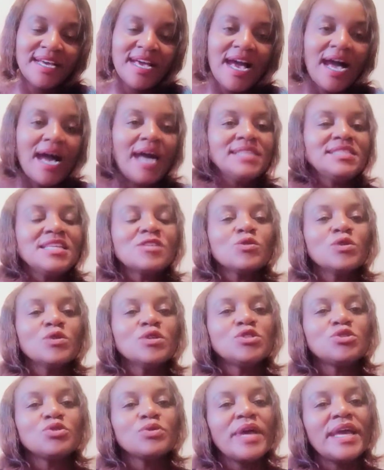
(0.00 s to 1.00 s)
i just
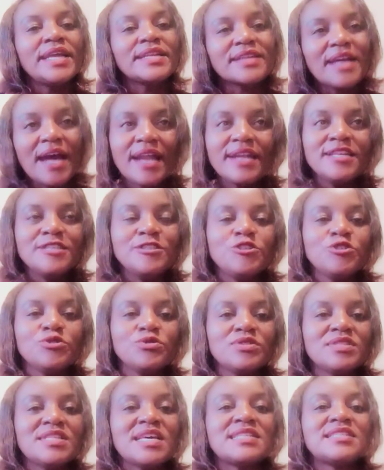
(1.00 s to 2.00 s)
want to encourage
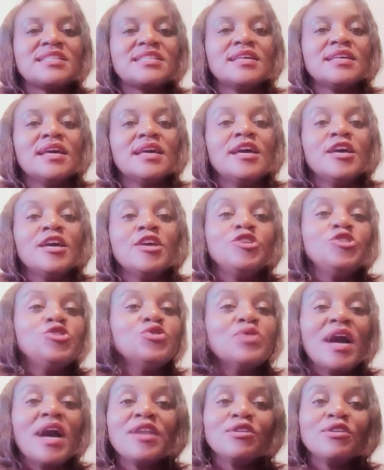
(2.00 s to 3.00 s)
you that
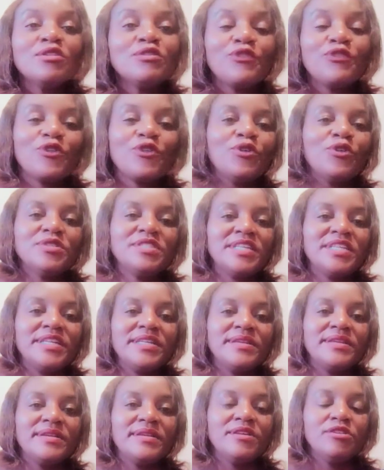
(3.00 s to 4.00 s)
you are not forgotten
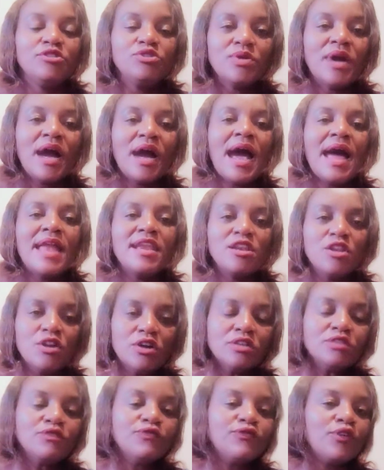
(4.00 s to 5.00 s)
you are
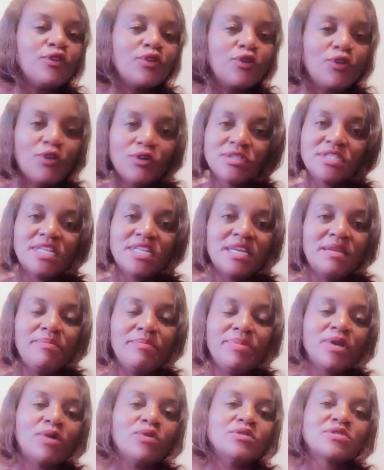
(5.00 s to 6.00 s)
not forgotten
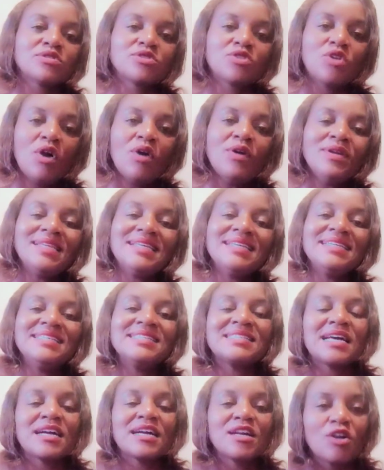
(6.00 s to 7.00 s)
because god
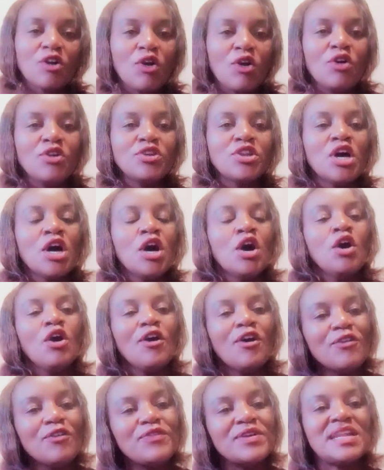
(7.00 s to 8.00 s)
is a god
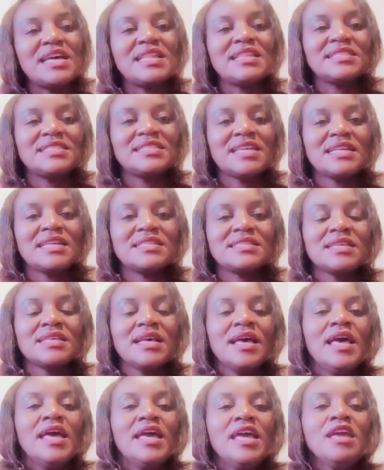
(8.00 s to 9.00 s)
of another chance
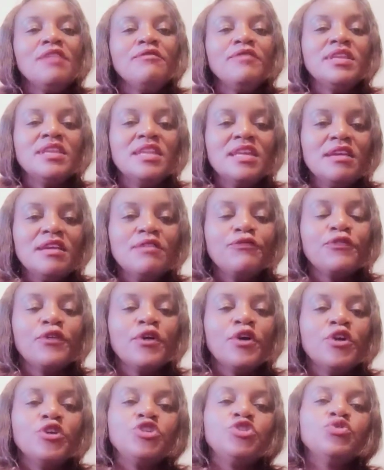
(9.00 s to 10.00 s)
even if
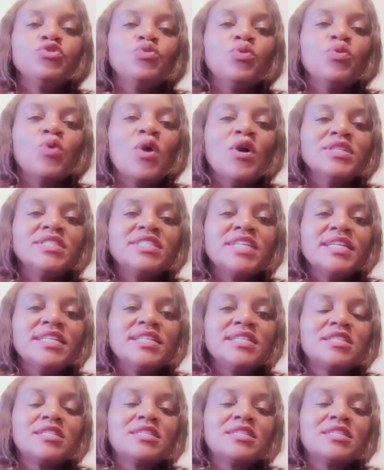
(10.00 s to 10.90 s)
you wanted